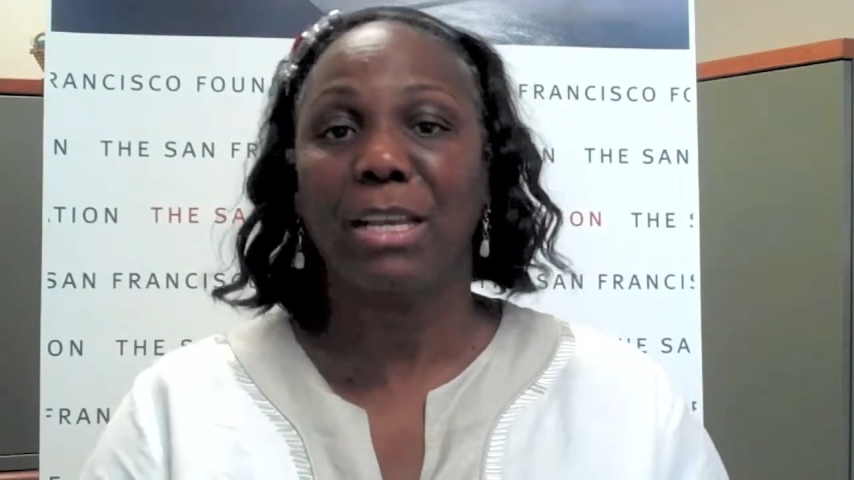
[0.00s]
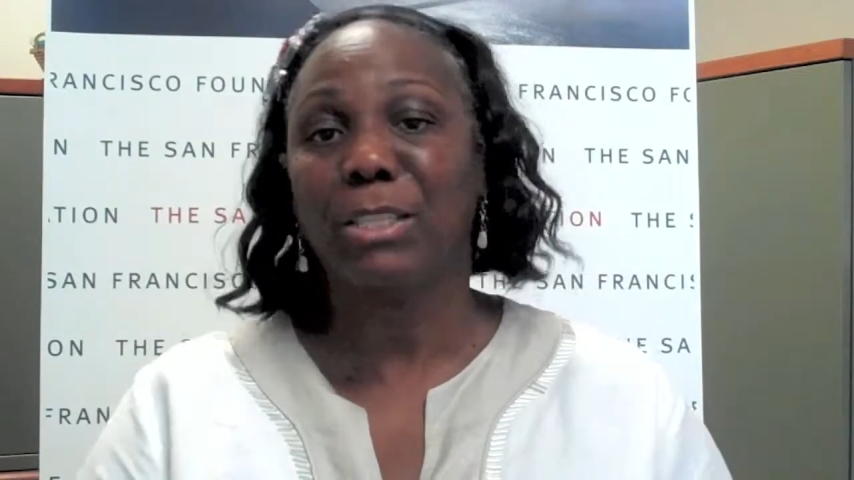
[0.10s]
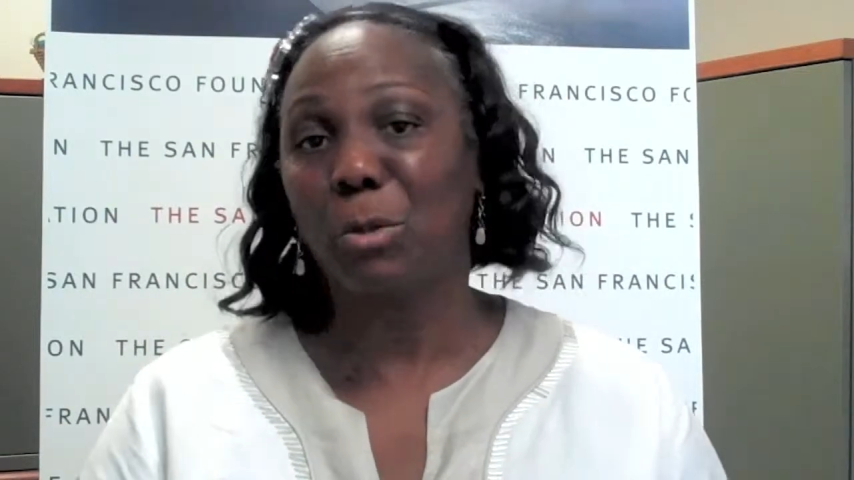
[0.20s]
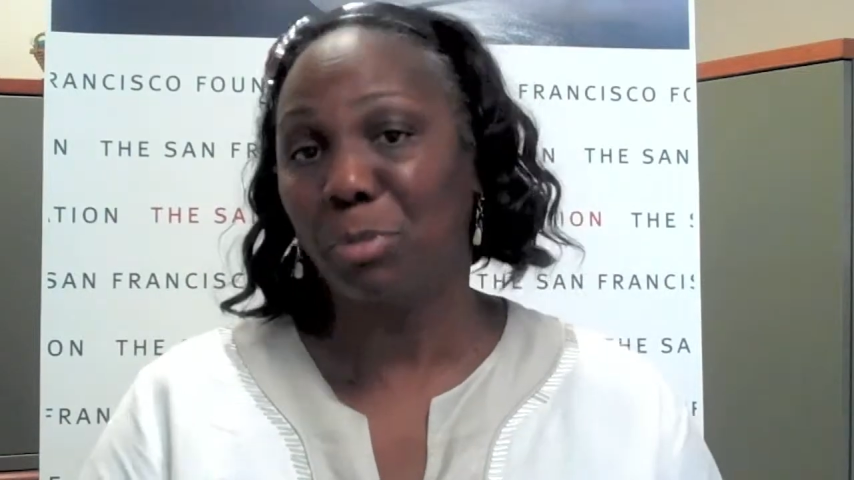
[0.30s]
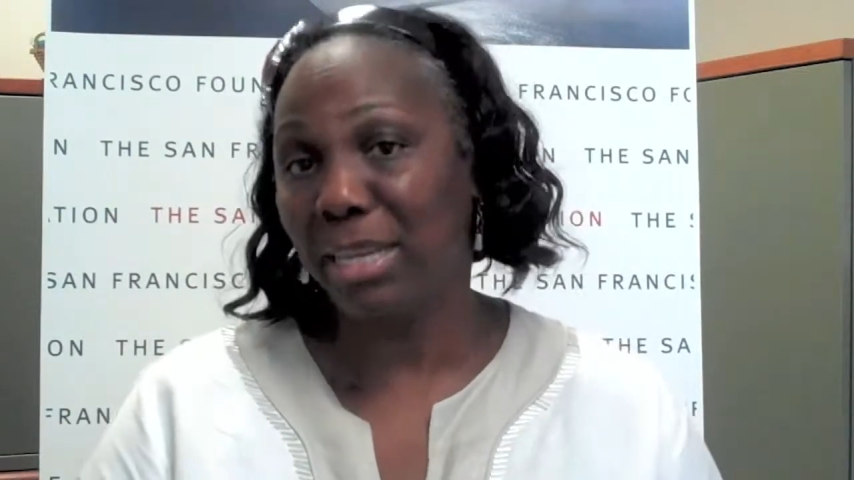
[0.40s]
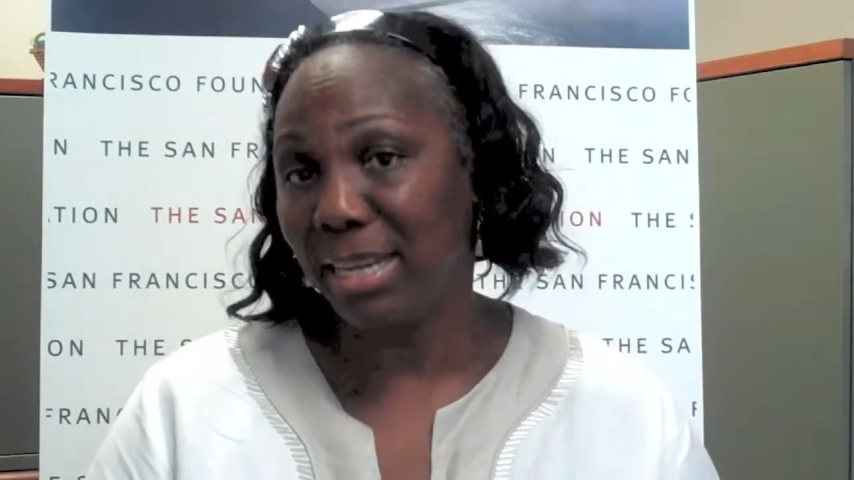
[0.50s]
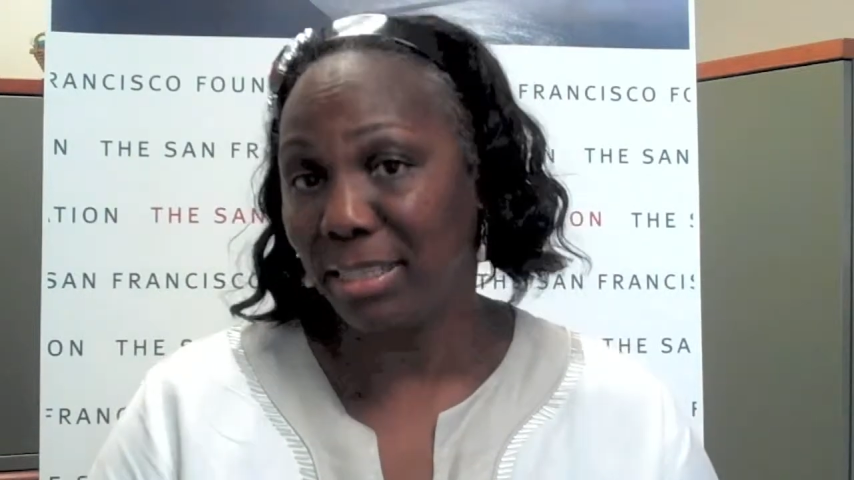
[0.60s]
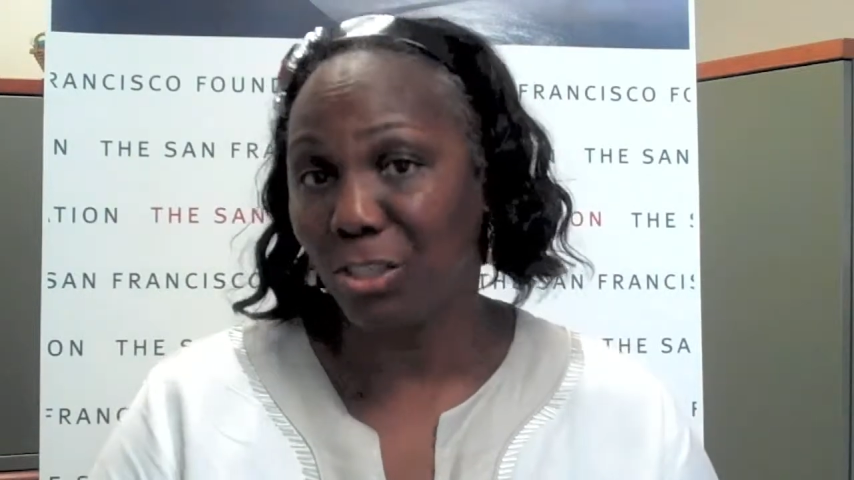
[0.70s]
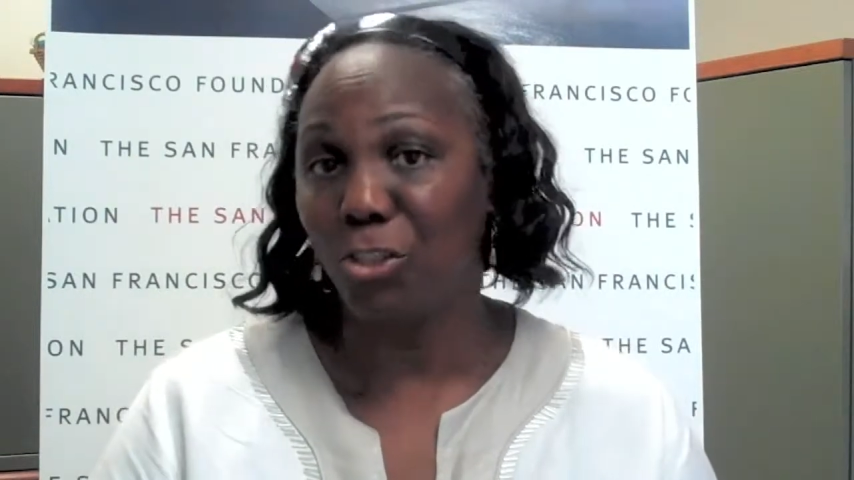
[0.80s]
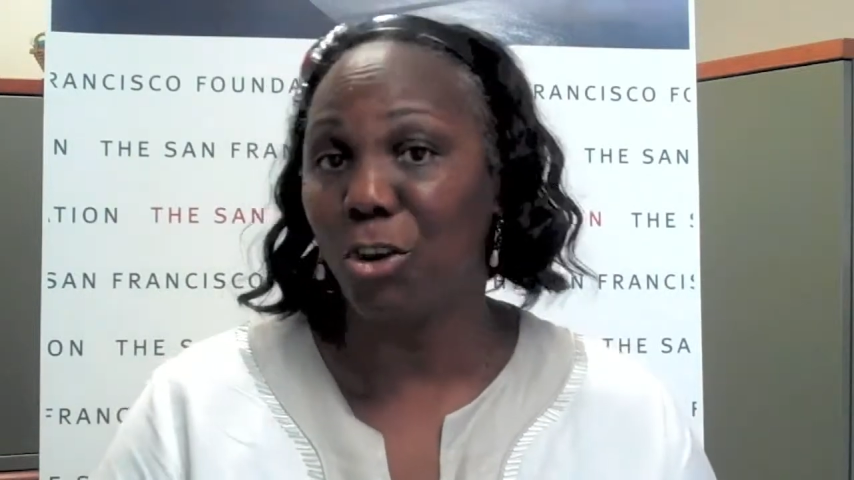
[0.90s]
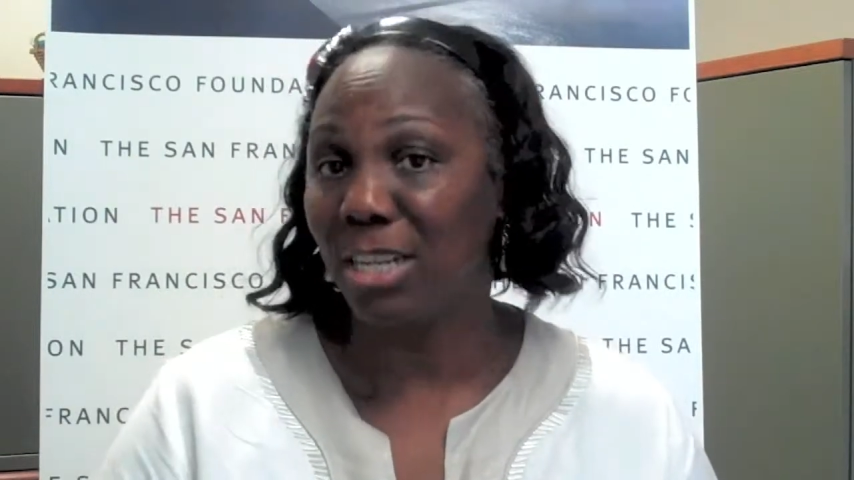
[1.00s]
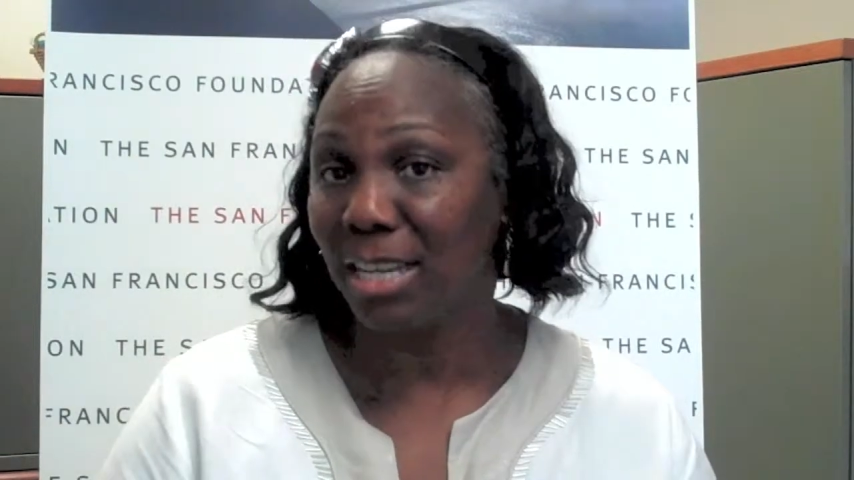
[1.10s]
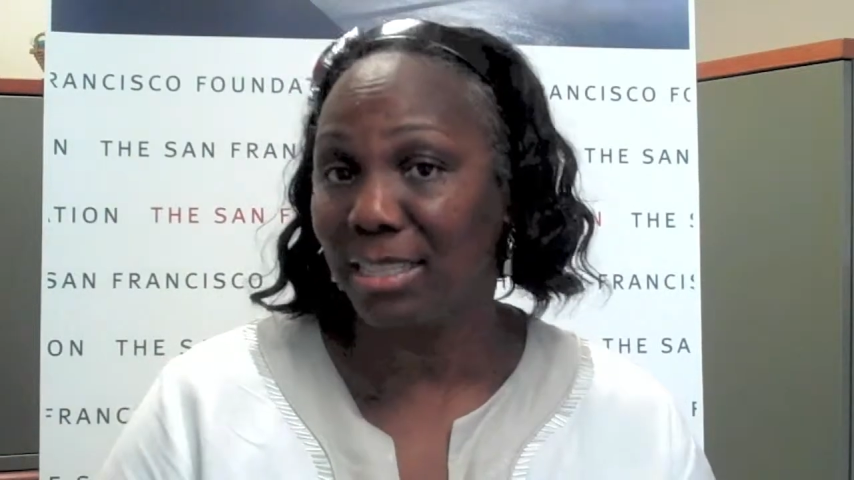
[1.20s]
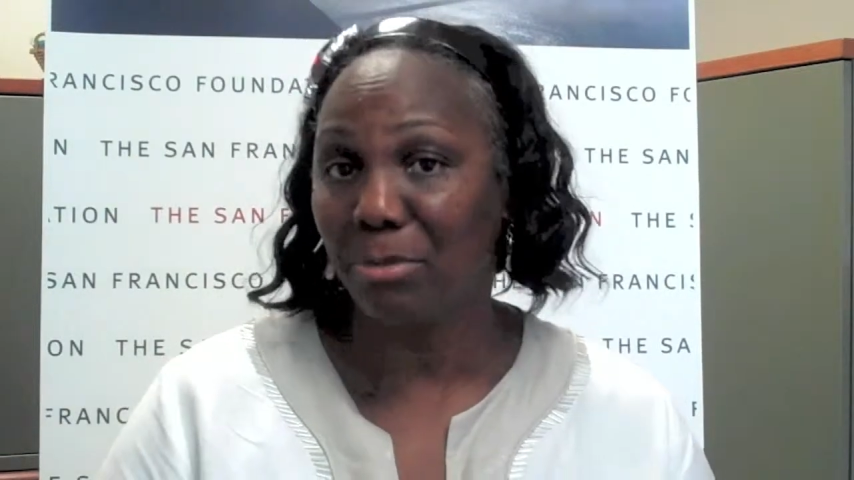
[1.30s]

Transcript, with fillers: So please join us